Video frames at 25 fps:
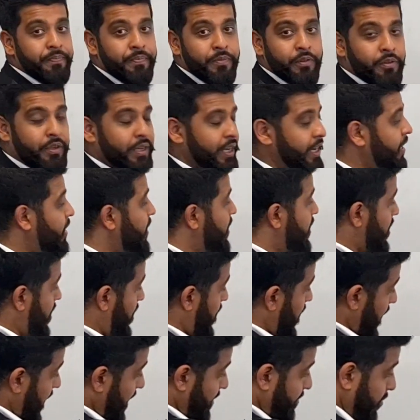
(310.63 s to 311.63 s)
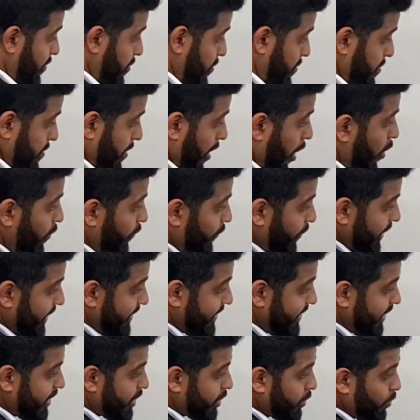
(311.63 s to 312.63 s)
Okay? Hopefully,
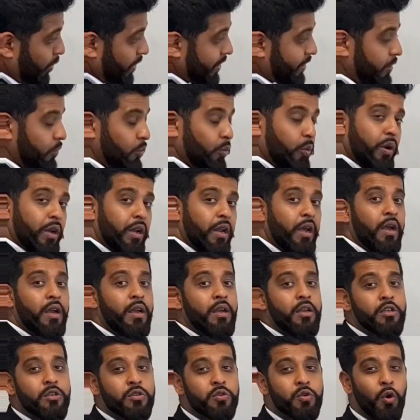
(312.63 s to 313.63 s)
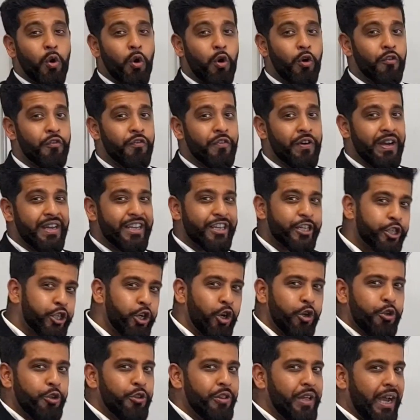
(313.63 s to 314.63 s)
this question will sort of show
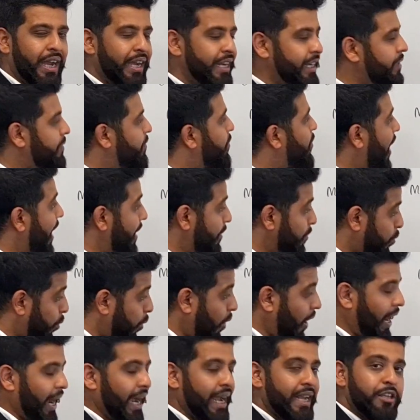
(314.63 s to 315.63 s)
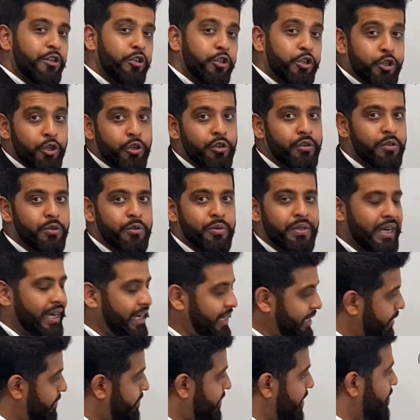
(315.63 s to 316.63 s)
you that and why you shouldn't do that
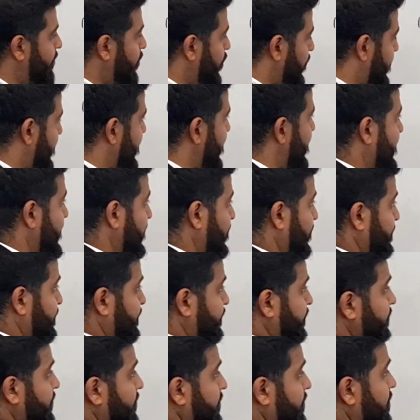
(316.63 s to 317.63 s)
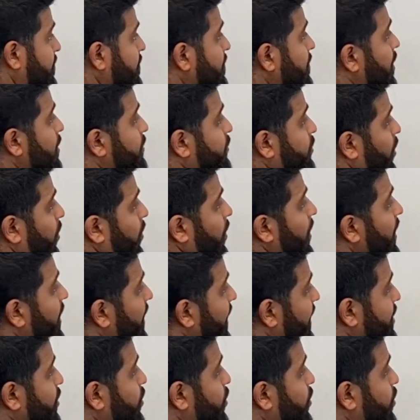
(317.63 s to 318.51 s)
in a bit more detail. So let's